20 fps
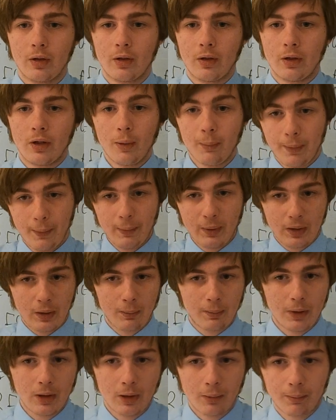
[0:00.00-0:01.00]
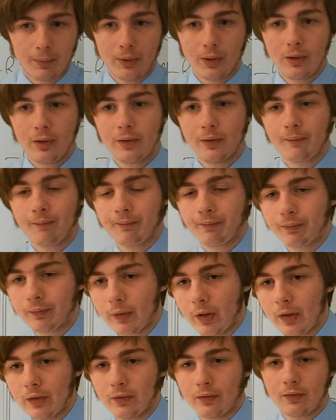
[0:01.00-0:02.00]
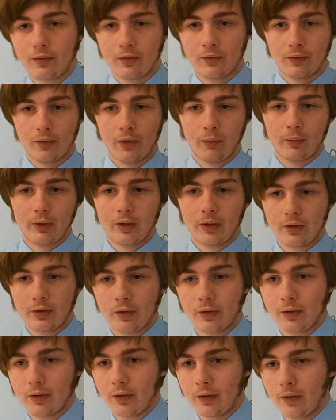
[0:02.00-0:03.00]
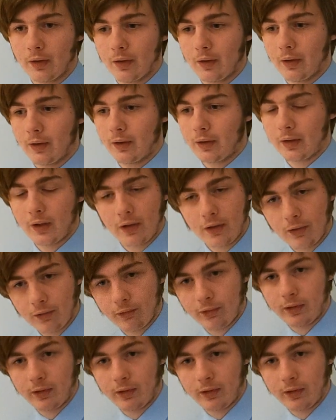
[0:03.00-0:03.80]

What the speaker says: implementing PNP and knowing, getting all the